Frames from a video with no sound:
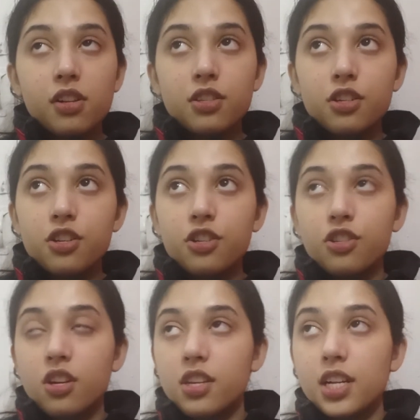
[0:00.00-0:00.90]
search
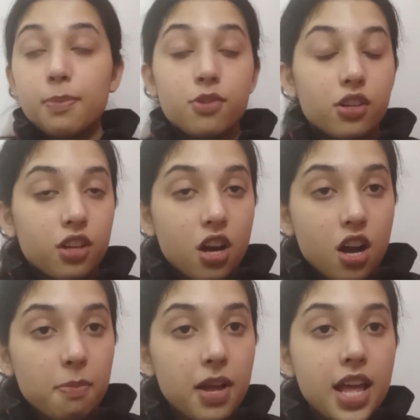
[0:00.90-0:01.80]
yelp.com,